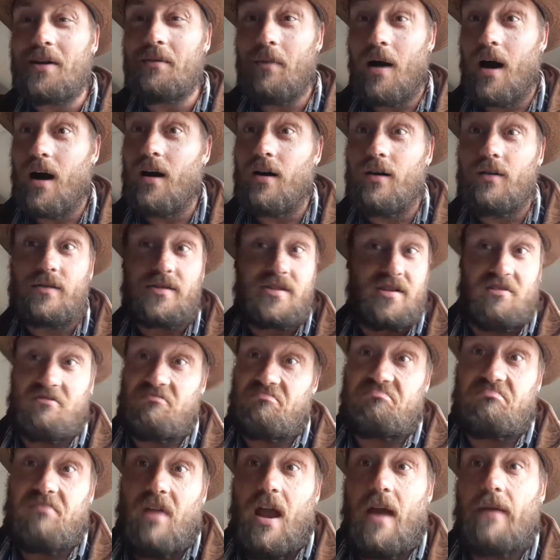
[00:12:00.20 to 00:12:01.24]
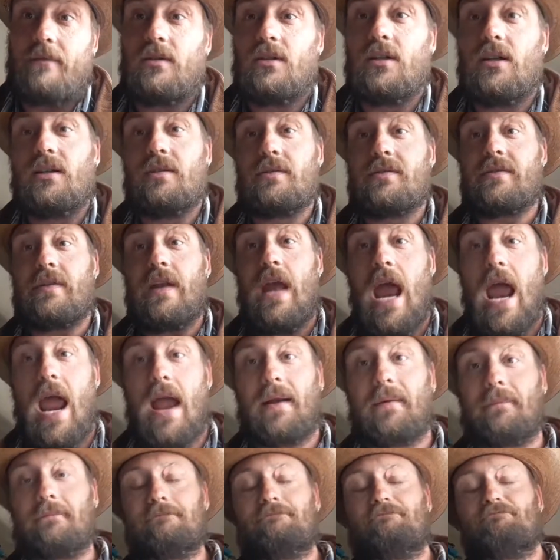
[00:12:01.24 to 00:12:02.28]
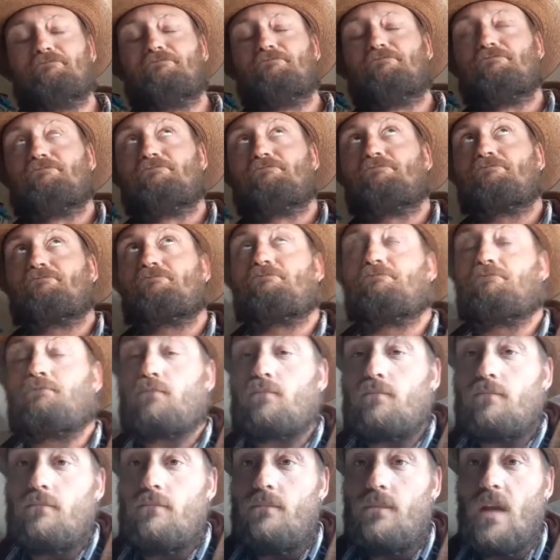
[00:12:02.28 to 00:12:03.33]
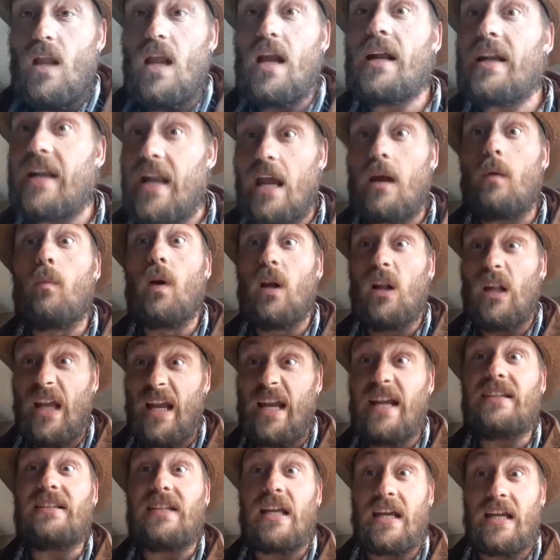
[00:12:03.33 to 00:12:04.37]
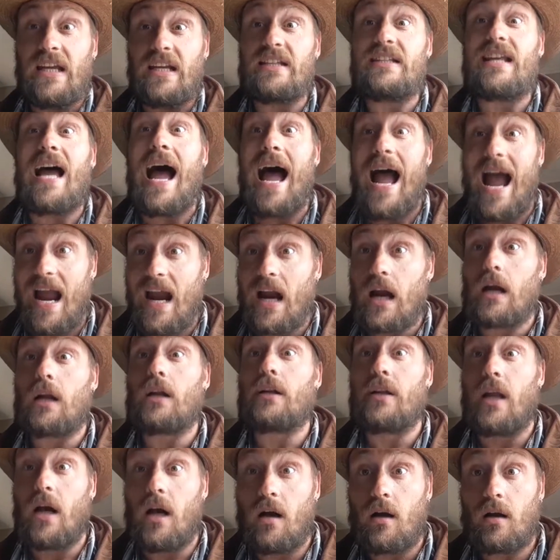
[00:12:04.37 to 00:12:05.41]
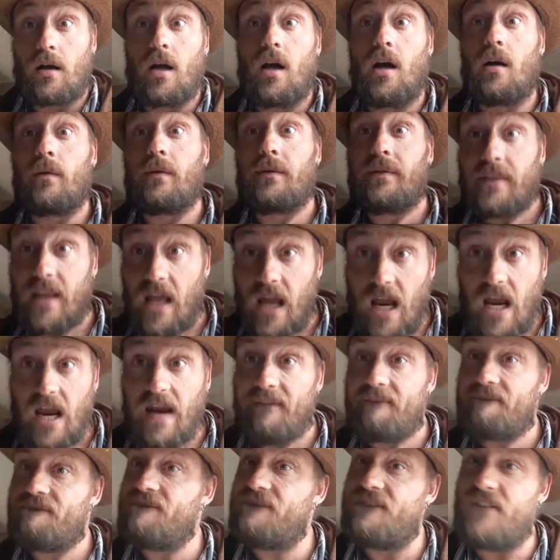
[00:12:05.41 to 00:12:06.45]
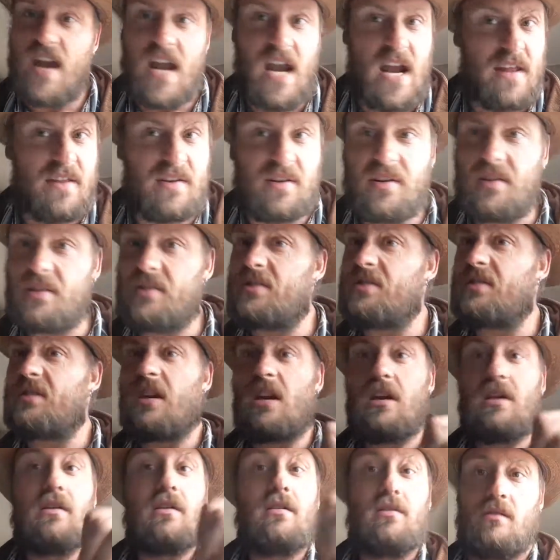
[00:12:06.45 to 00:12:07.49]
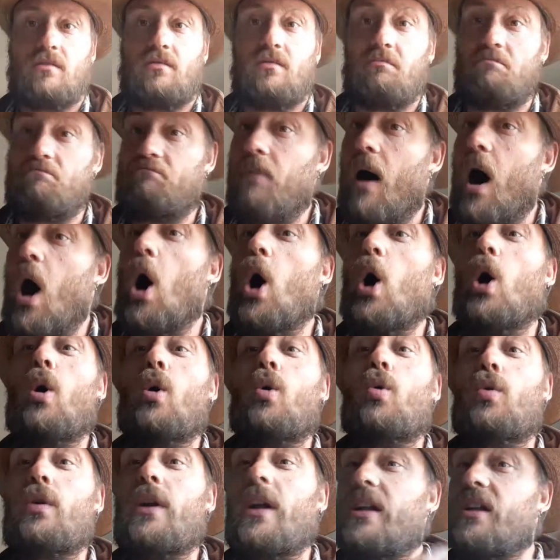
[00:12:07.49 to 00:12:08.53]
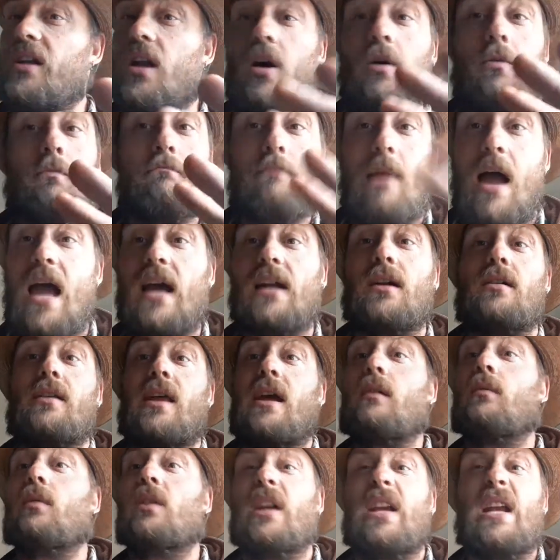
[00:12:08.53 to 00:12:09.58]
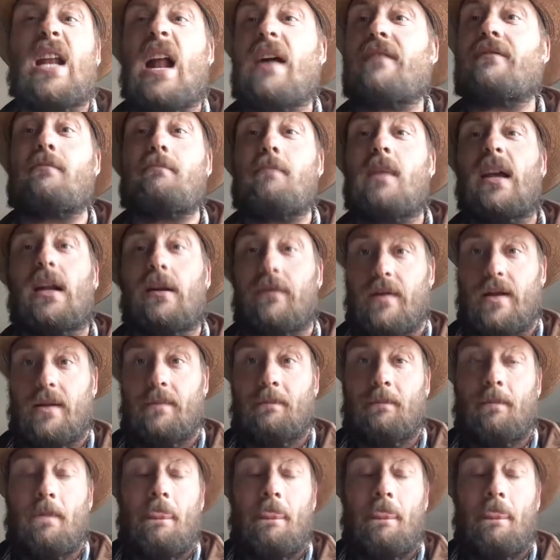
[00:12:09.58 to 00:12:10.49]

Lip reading: them hogs are having a little snack. And they will eat the entire doggone thing. Feathers, bone, it don't matter. They will eat every bit of it.